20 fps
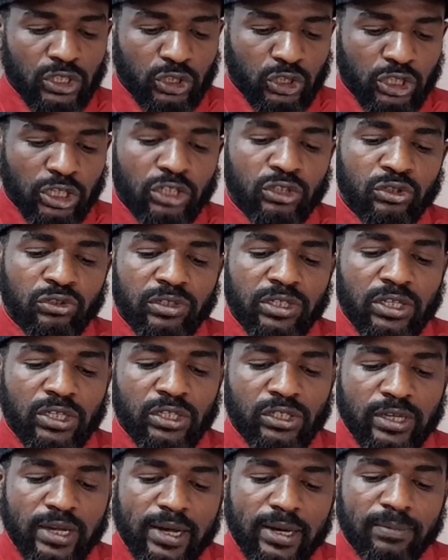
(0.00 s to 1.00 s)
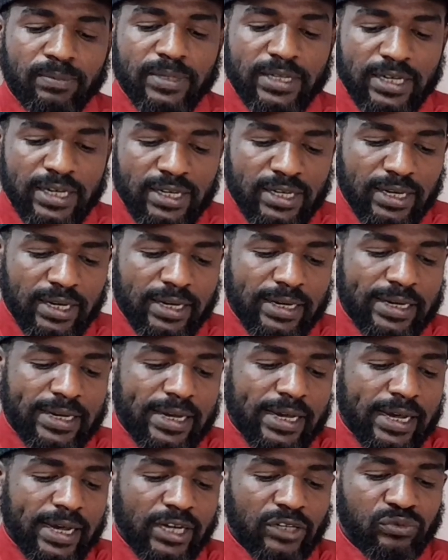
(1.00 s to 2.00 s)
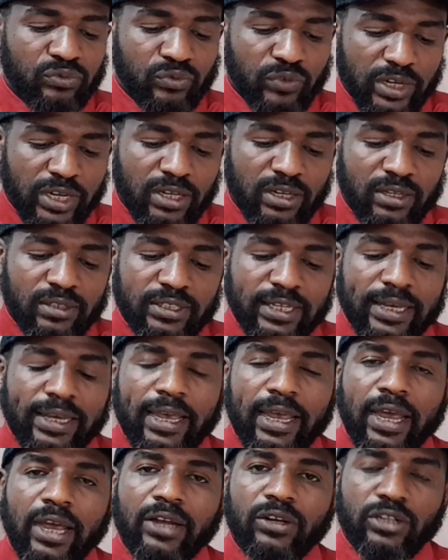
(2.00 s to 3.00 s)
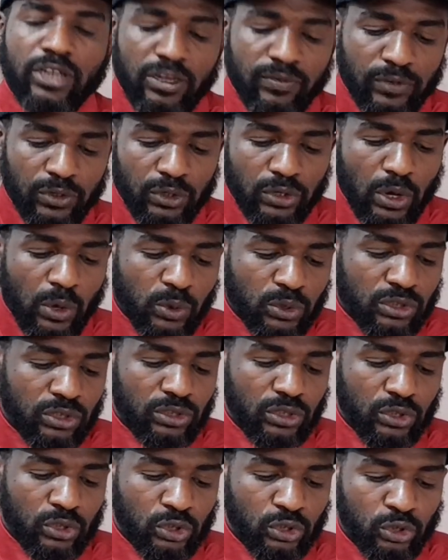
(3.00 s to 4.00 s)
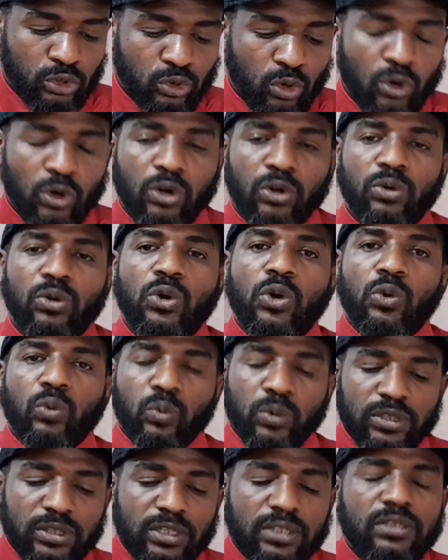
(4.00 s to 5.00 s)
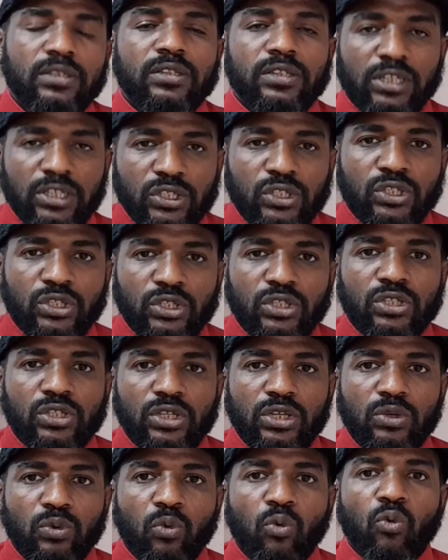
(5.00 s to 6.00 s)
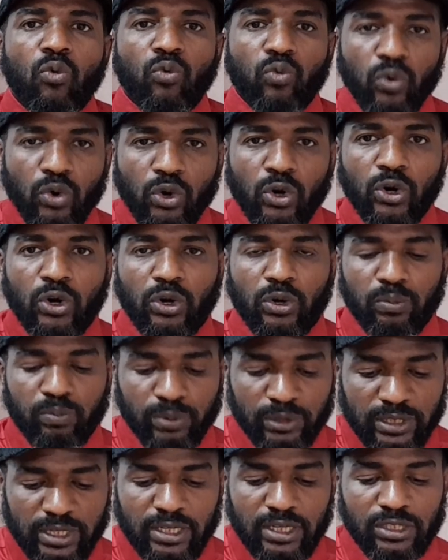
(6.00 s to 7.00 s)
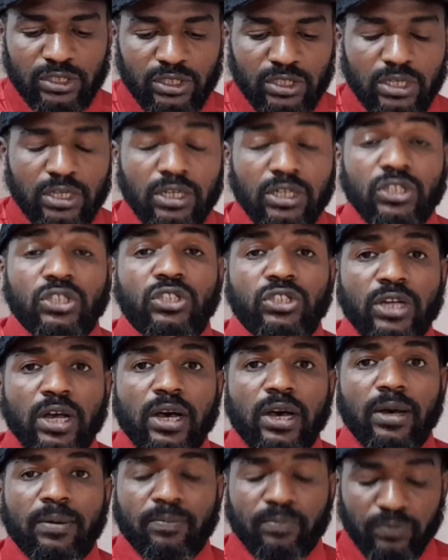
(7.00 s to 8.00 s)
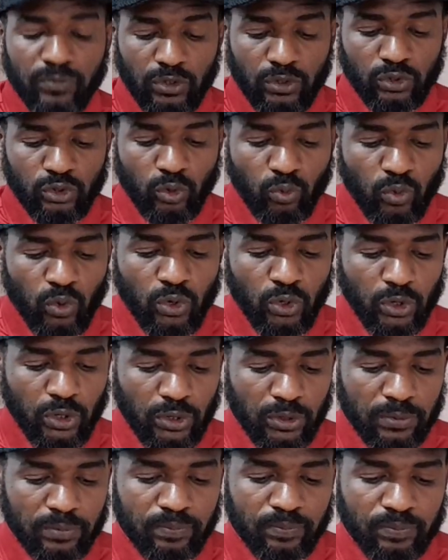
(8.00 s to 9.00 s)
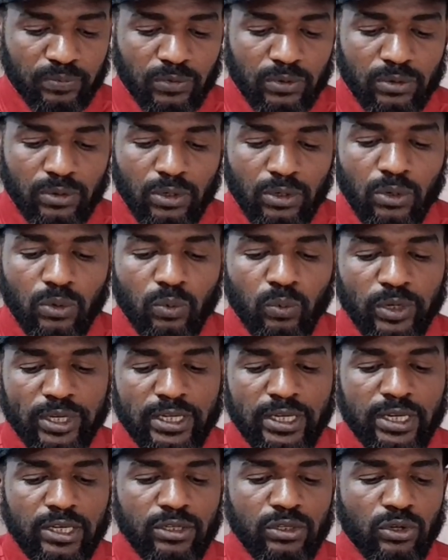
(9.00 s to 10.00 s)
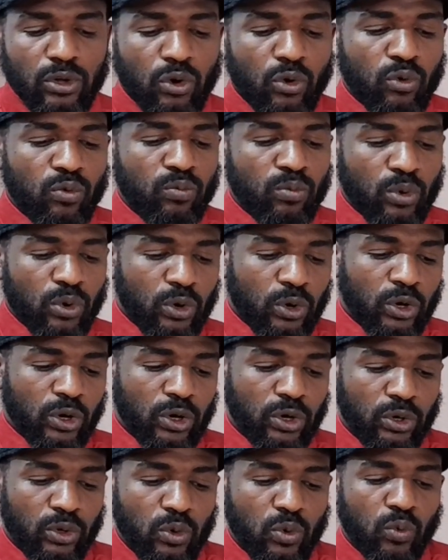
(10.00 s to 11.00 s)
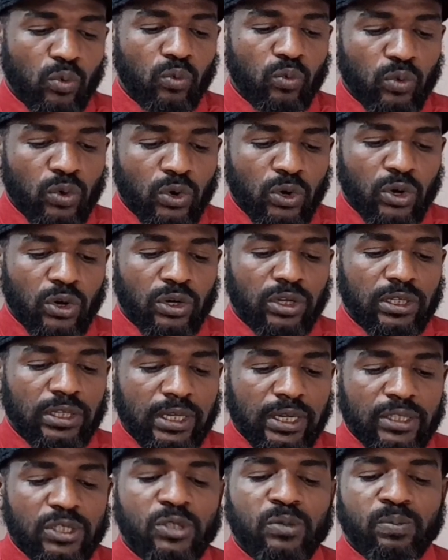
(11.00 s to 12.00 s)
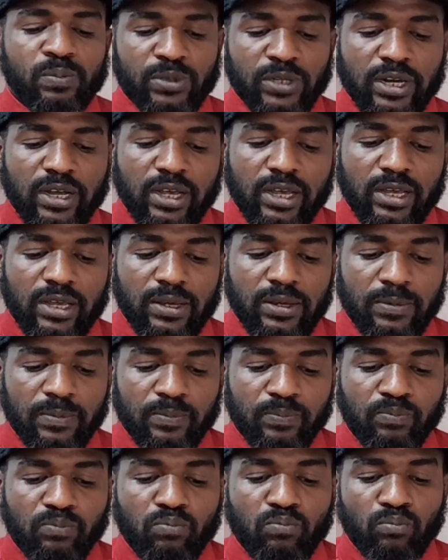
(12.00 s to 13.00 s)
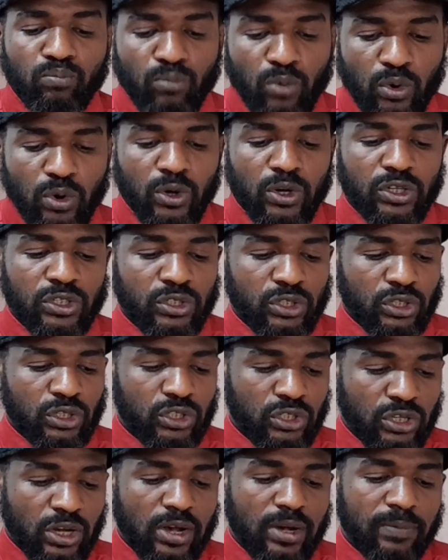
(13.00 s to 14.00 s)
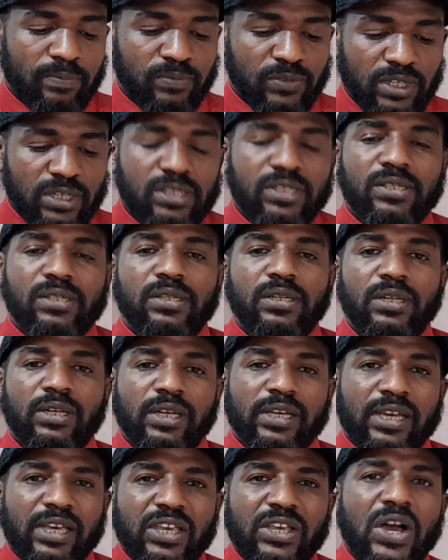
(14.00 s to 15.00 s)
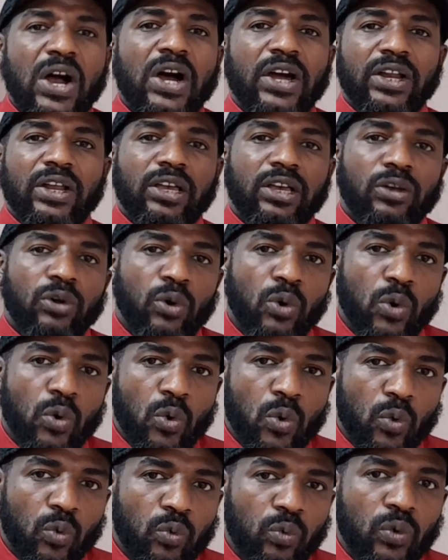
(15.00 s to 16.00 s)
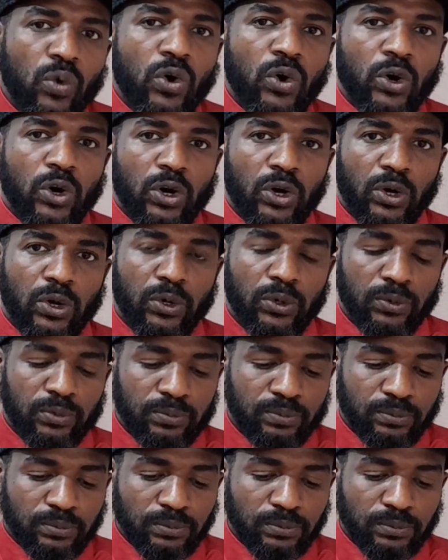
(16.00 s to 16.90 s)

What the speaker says: Children stop eating and reading. They can't even go to the store within this war. Please stop the war. We need no more war. Let's pray more to stop this chaotic war.